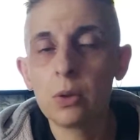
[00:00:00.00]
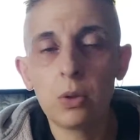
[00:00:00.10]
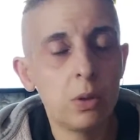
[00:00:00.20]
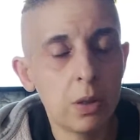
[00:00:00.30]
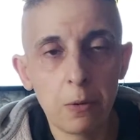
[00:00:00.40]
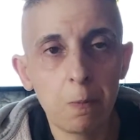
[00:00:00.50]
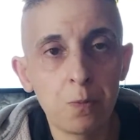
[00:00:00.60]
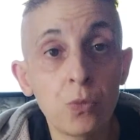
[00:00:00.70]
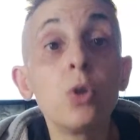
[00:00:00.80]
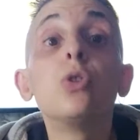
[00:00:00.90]
No.
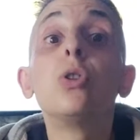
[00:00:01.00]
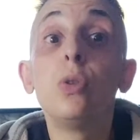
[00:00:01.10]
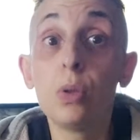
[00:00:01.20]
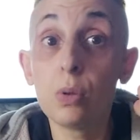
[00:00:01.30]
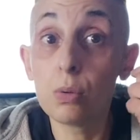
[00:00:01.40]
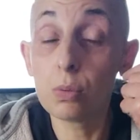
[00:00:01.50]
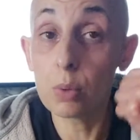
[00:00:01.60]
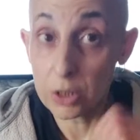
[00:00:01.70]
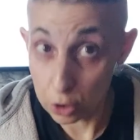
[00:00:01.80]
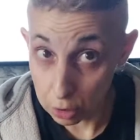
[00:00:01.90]
So you
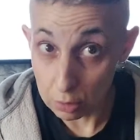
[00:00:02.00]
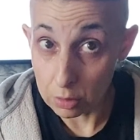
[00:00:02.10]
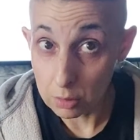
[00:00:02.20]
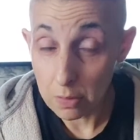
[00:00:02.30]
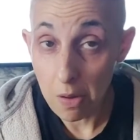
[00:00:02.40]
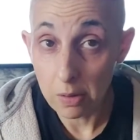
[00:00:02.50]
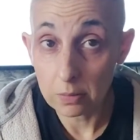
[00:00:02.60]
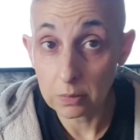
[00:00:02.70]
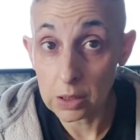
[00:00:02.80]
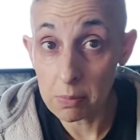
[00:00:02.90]
went to school
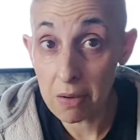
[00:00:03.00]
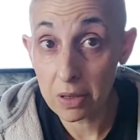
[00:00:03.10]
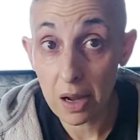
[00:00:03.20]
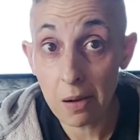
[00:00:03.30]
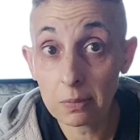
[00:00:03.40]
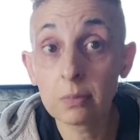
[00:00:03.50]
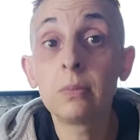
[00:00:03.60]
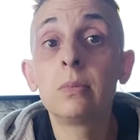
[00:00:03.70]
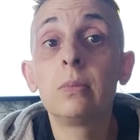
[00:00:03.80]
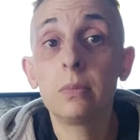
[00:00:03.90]
in America?
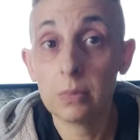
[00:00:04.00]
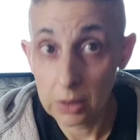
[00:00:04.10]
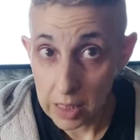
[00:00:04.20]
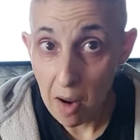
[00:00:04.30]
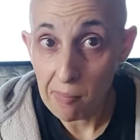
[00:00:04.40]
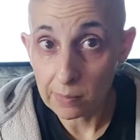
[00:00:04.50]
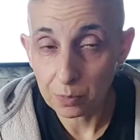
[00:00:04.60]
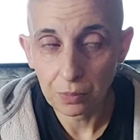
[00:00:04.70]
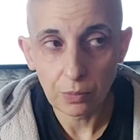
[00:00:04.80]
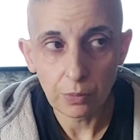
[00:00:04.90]
Yeah.
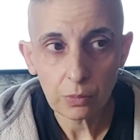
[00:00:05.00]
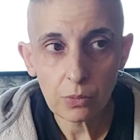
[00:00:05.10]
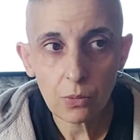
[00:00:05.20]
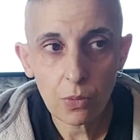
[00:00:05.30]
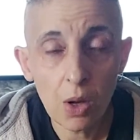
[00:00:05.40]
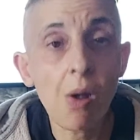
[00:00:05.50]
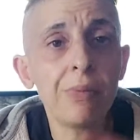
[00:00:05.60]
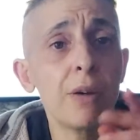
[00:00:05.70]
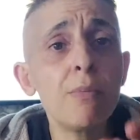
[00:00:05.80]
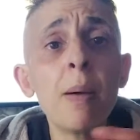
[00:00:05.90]

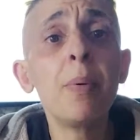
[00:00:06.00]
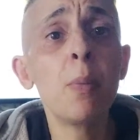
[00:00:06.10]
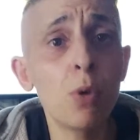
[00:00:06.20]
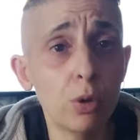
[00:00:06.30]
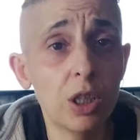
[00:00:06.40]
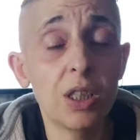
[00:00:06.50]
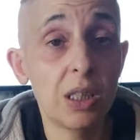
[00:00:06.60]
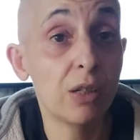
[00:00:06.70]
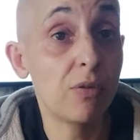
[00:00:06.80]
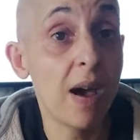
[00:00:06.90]
Now remember, I'm
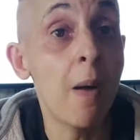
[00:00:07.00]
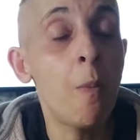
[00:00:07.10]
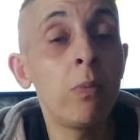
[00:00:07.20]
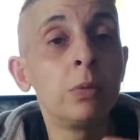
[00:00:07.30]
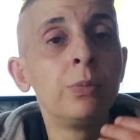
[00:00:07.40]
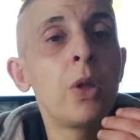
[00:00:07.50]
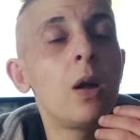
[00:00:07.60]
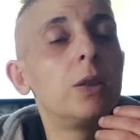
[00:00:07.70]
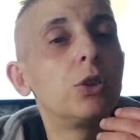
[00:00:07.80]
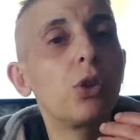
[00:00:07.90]
autistic, right?
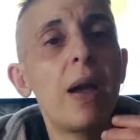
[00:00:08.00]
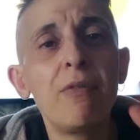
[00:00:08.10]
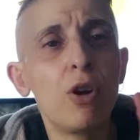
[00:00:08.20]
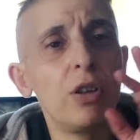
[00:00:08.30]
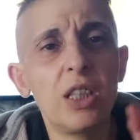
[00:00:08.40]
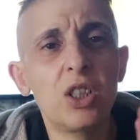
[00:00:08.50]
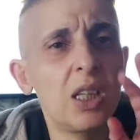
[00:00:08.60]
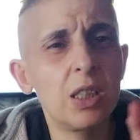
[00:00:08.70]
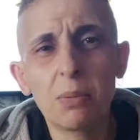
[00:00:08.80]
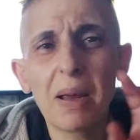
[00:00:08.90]
So I haven't got this thing
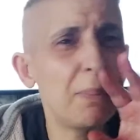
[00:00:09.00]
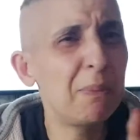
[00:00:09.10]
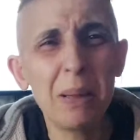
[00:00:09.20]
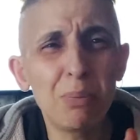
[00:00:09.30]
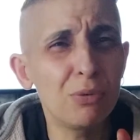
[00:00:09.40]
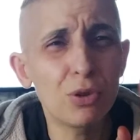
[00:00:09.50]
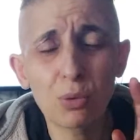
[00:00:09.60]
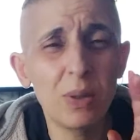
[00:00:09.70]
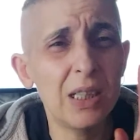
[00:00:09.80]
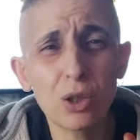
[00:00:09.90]
to make people
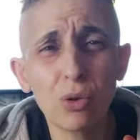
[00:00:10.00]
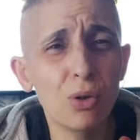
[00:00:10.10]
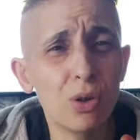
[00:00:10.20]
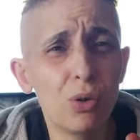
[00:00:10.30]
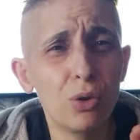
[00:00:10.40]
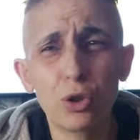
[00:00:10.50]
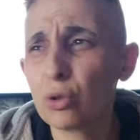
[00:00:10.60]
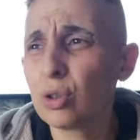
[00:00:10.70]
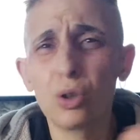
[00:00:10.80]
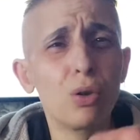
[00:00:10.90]
sweet talk or
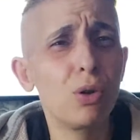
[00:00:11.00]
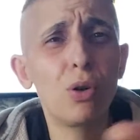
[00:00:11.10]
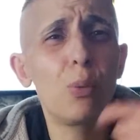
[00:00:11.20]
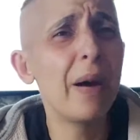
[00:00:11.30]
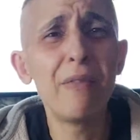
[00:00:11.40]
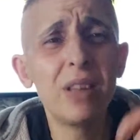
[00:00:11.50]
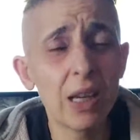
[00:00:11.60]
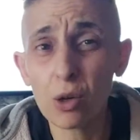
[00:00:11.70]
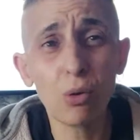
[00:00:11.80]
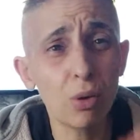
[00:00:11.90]
sugar talk or whatever they
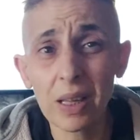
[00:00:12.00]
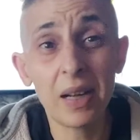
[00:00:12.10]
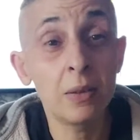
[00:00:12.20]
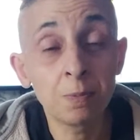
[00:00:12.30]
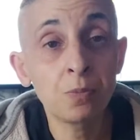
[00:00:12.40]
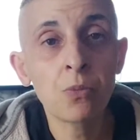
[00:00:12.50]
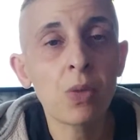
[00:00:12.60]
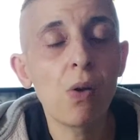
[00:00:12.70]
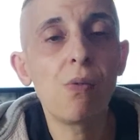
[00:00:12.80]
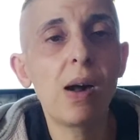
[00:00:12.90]
call it,
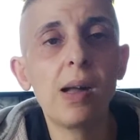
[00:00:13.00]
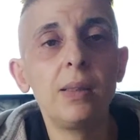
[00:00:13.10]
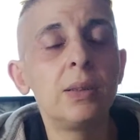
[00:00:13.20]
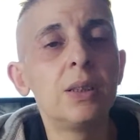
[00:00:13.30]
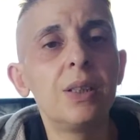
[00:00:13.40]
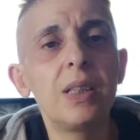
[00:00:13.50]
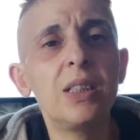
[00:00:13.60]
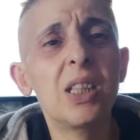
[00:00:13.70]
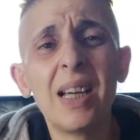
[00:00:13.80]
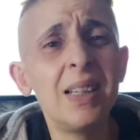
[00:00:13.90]
right? They
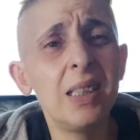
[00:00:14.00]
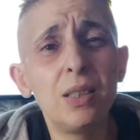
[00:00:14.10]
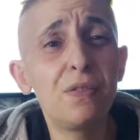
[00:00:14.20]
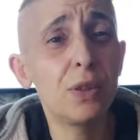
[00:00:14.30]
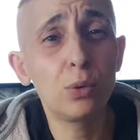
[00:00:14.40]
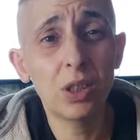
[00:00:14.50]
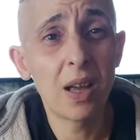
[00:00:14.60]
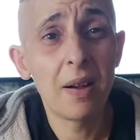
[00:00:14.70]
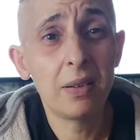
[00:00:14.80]
say I need a filter.